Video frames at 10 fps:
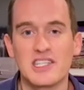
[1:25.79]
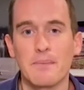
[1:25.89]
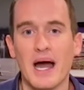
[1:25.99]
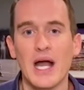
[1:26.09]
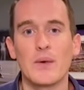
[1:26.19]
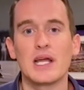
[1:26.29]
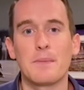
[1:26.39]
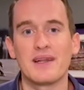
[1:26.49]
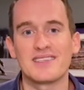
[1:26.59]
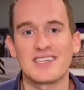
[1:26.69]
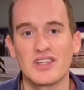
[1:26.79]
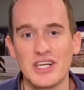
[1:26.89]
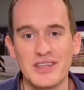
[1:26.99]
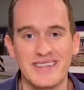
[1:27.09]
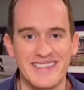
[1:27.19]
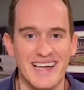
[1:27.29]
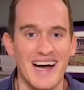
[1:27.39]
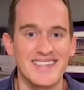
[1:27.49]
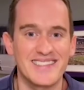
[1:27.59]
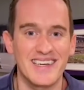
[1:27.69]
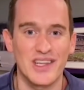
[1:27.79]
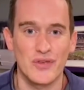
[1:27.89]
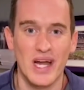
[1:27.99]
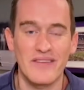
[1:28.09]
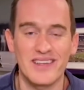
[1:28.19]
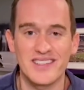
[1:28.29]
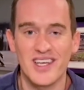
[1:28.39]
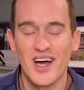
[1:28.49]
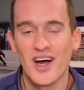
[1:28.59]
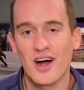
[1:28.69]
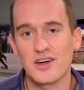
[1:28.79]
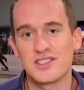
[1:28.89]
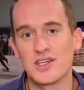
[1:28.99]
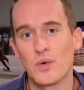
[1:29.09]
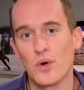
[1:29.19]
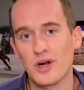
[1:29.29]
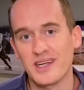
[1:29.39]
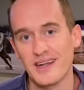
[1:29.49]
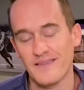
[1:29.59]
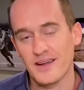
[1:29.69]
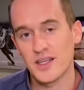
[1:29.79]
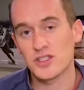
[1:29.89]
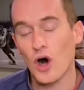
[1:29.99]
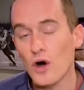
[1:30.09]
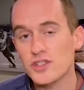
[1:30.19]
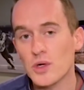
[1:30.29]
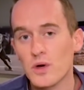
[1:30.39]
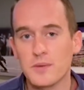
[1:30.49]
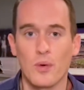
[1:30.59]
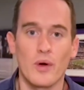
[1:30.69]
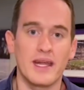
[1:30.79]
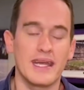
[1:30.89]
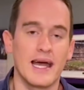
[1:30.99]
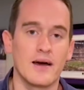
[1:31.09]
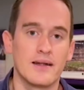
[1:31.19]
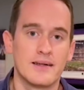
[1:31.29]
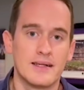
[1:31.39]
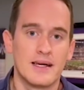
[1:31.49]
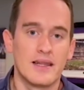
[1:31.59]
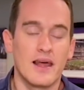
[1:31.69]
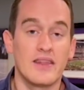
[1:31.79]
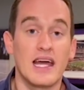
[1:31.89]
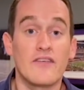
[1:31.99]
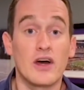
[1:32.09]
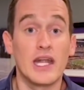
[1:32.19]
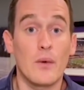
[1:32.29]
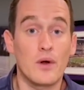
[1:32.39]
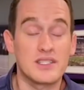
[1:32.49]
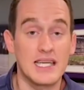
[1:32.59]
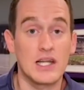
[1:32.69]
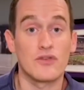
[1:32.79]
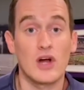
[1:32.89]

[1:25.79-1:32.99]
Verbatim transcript: the bye week, but it's clear that DeCosta and the Ravens are still working. It's also worth pointing out that the N F L Network's Ian